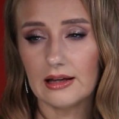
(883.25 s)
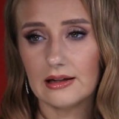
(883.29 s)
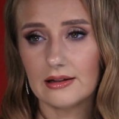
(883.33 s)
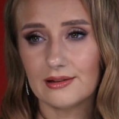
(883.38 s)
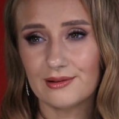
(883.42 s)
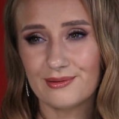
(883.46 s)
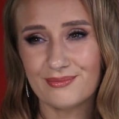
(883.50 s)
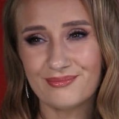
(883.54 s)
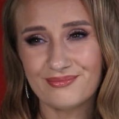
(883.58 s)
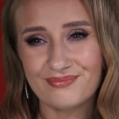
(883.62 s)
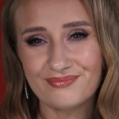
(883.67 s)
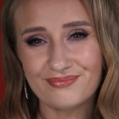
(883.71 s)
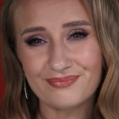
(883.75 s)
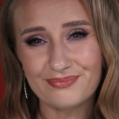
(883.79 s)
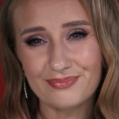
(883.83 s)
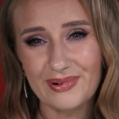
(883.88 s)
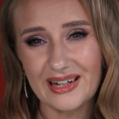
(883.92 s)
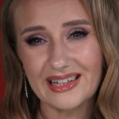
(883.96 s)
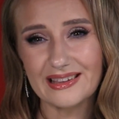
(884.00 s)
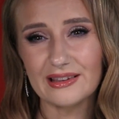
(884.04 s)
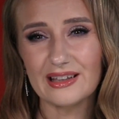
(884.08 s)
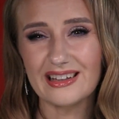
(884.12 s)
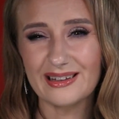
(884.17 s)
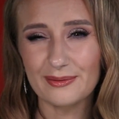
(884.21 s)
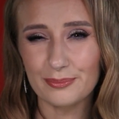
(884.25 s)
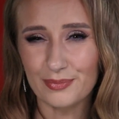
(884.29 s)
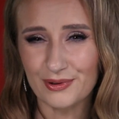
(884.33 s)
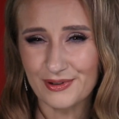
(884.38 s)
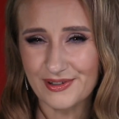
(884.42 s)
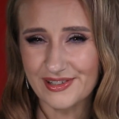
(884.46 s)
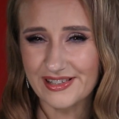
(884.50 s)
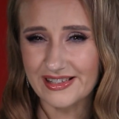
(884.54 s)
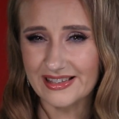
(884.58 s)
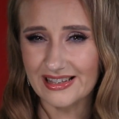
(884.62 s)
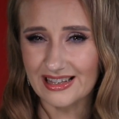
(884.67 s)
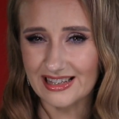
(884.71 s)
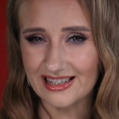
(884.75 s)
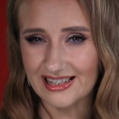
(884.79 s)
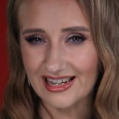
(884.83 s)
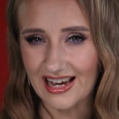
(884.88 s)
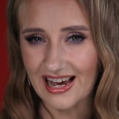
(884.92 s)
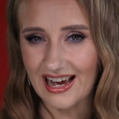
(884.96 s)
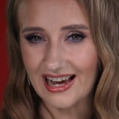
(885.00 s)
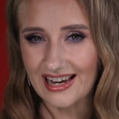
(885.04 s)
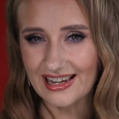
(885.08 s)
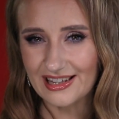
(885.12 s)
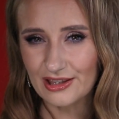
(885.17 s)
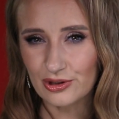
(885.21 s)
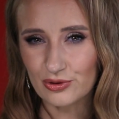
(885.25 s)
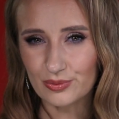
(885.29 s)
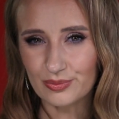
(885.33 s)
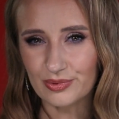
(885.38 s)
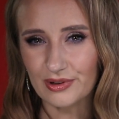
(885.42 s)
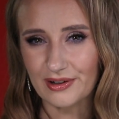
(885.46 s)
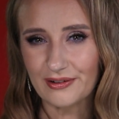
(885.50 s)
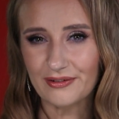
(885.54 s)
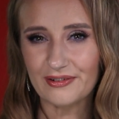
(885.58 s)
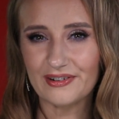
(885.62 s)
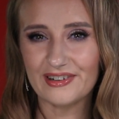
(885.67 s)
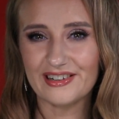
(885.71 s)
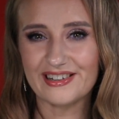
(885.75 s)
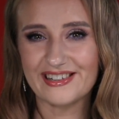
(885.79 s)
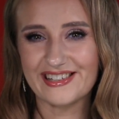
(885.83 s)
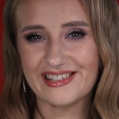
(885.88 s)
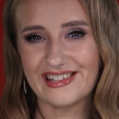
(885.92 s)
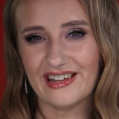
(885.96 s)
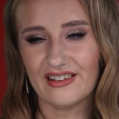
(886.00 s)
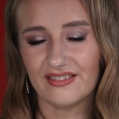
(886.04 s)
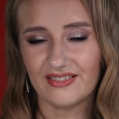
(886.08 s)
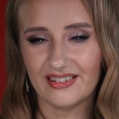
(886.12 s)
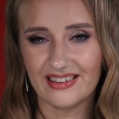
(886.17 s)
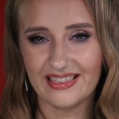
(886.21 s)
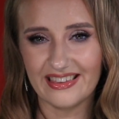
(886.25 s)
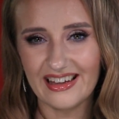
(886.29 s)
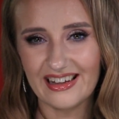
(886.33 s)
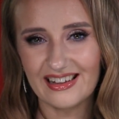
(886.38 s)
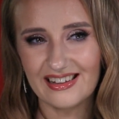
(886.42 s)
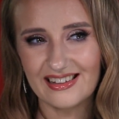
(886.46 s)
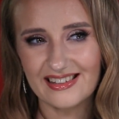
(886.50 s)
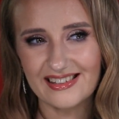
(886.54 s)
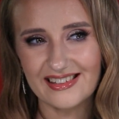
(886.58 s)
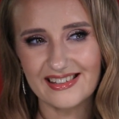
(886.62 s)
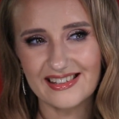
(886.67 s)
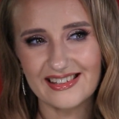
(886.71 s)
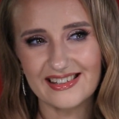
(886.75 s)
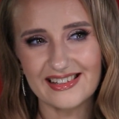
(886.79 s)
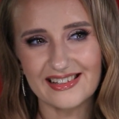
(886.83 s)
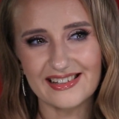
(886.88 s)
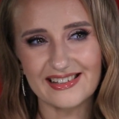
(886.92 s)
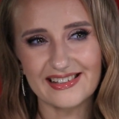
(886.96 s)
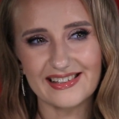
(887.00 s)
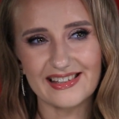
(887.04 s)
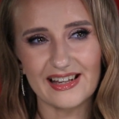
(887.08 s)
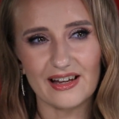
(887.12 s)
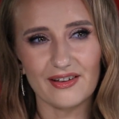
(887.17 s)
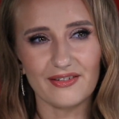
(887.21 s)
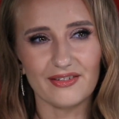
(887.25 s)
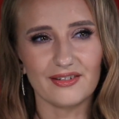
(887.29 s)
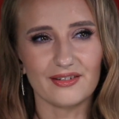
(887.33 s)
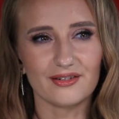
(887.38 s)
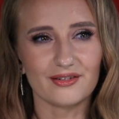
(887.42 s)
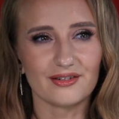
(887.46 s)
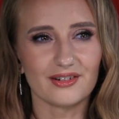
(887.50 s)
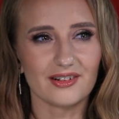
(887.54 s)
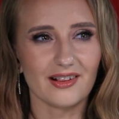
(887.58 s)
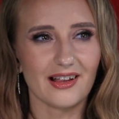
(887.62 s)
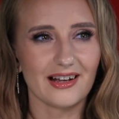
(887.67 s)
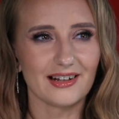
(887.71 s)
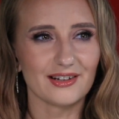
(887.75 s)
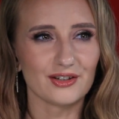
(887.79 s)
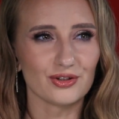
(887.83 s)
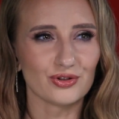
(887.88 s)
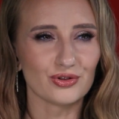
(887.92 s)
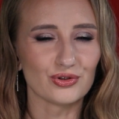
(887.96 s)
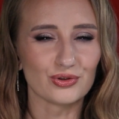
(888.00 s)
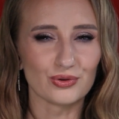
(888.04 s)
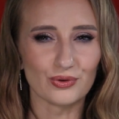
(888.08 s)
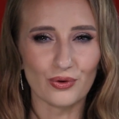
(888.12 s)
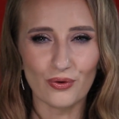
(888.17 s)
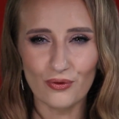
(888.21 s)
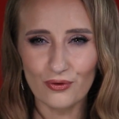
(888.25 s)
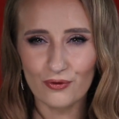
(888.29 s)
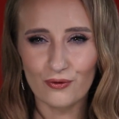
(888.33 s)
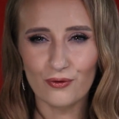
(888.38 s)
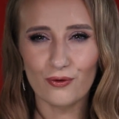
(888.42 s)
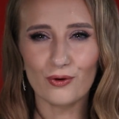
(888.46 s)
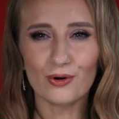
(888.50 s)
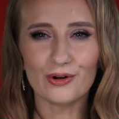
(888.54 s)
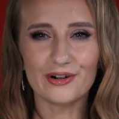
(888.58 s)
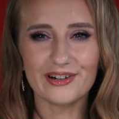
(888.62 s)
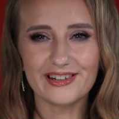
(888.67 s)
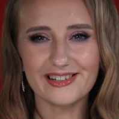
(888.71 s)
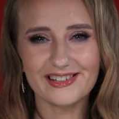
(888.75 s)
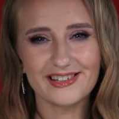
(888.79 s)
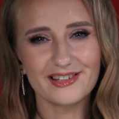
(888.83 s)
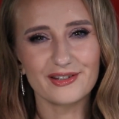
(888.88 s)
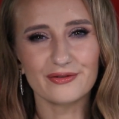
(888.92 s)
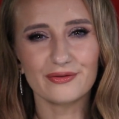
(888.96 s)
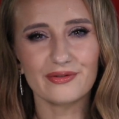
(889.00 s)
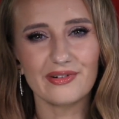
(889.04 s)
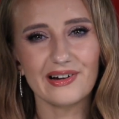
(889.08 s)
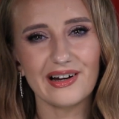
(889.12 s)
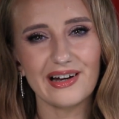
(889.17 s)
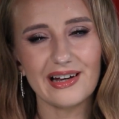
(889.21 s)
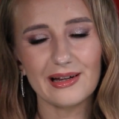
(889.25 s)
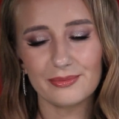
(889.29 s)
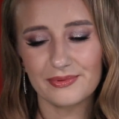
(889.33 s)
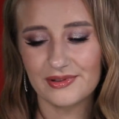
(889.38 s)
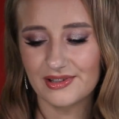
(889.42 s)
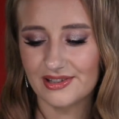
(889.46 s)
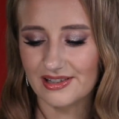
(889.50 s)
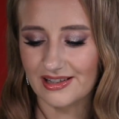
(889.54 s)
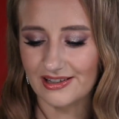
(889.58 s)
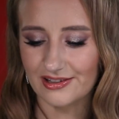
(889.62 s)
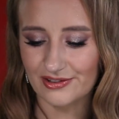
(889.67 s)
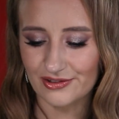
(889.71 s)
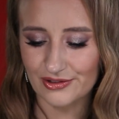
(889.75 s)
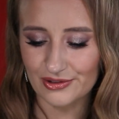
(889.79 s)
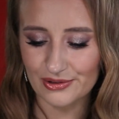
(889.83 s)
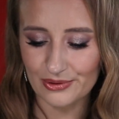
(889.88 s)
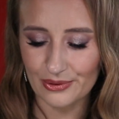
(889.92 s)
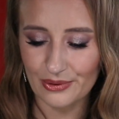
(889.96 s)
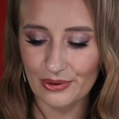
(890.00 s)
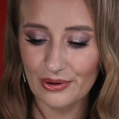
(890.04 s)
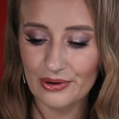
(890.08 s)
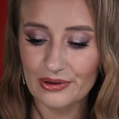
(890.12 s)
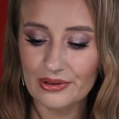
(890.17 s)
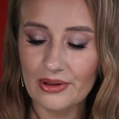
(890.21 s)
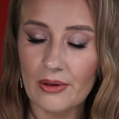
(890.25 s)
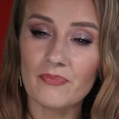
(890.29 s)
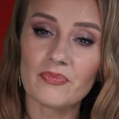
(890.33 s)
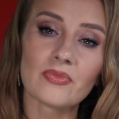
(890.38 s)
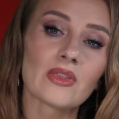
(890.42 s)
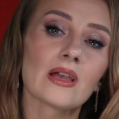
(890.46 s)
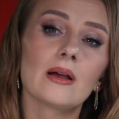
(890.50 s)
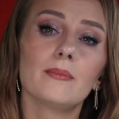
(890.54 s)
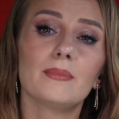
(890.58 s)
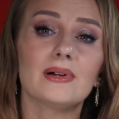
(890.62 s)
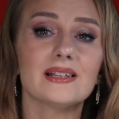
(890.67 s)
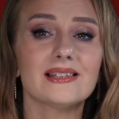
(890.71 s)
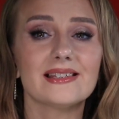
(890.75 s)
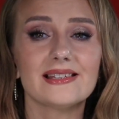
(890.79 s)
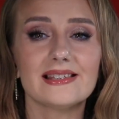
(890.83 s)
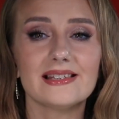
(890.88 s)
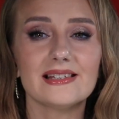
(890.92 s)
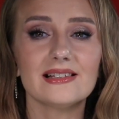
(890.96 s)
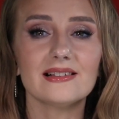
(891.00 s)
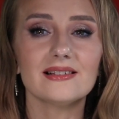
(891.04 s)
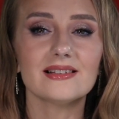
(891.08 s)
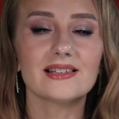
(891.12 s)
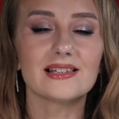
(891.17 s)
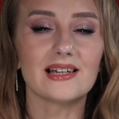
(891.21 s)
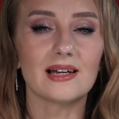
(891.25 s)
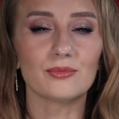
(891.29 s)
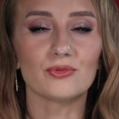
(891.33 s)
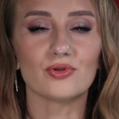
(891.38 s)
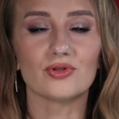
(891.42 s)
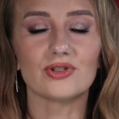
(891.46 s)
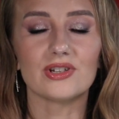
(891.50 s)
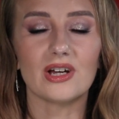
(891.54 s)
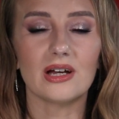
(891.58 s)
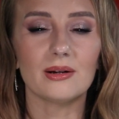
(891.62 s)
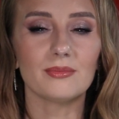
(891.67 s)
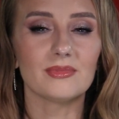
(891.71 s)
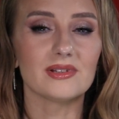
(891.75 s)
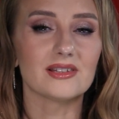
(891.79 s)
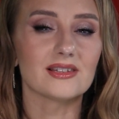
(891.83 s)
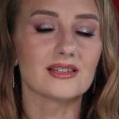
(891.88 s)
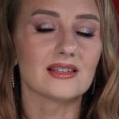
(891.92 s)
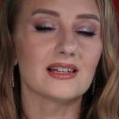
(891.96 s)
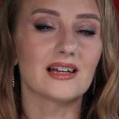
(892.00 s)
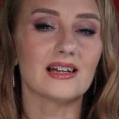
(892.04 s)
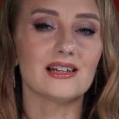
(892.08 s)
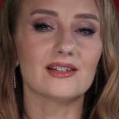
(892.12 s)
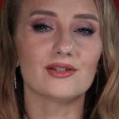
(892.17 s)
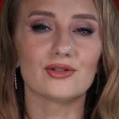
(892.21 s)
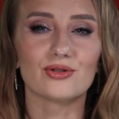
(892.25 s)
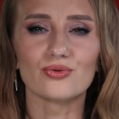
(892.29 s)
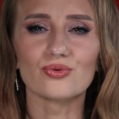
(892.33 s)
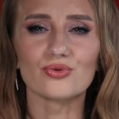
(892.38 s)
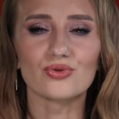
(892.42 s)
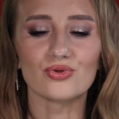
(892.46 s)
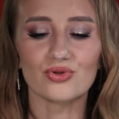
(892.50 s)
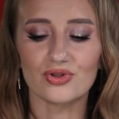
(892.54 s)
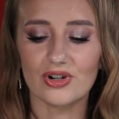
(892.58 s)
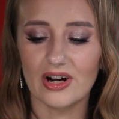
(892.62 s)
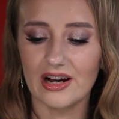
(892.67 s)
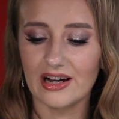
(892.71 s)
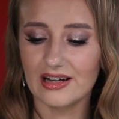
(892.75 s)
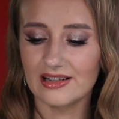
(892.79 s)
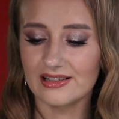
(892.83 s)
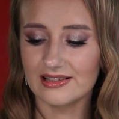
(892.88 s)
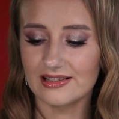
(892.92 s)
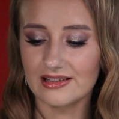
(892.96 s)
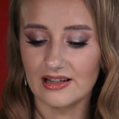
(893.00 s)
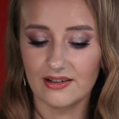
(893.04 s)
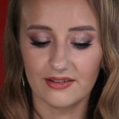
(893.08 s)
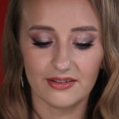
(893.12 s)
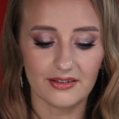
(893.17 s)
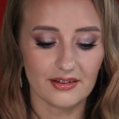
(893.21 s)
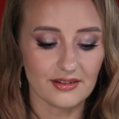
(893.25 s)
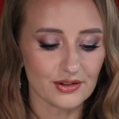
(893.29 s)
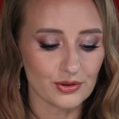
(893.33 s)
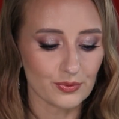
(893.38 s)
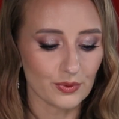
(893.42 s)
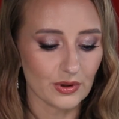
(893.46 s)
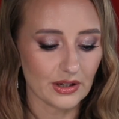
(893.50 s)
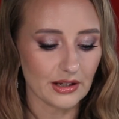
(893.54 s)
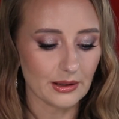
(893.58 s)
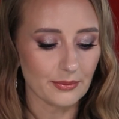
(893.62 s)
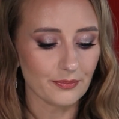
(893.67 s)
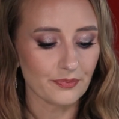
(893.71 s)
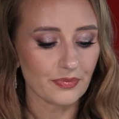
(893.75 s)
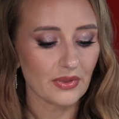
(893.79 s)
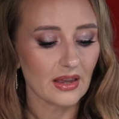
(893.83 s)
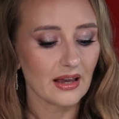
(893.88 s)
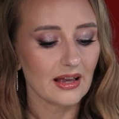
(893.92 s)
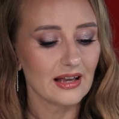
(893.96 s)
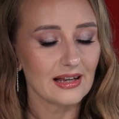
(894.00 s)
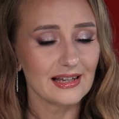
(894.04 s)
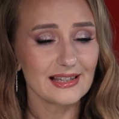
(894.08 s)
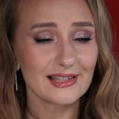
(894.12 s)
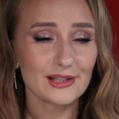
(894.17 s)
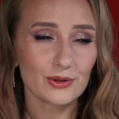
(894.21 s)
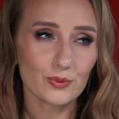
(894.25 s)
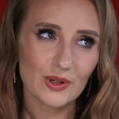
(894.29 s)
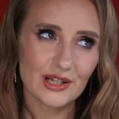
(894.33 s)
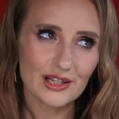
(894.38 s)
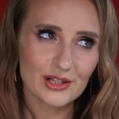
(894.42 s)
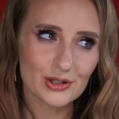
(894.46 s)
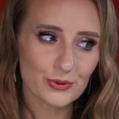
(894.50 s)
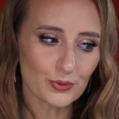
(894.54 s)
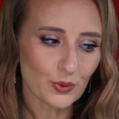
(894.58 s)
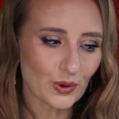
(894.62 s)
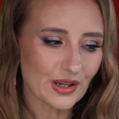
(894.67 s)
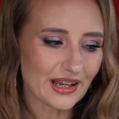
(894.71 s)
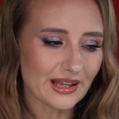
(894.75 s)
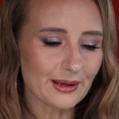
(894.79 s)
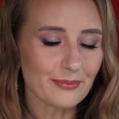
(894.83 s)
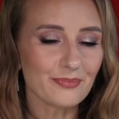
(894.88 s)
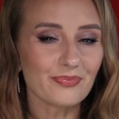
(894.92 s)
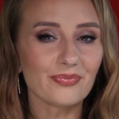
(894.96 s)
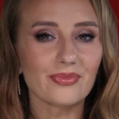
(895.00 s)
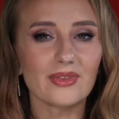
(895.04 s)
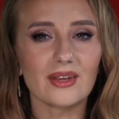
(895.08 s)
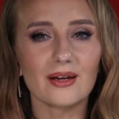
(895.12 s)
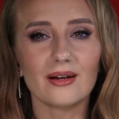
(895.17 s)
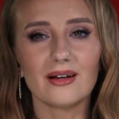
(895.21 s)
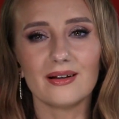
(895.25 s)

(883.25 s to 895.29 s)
But Personally, I do prefer something else, something related to forest vibes and so on. But still, time to time, it's nice to try something sweetie. Sweetie.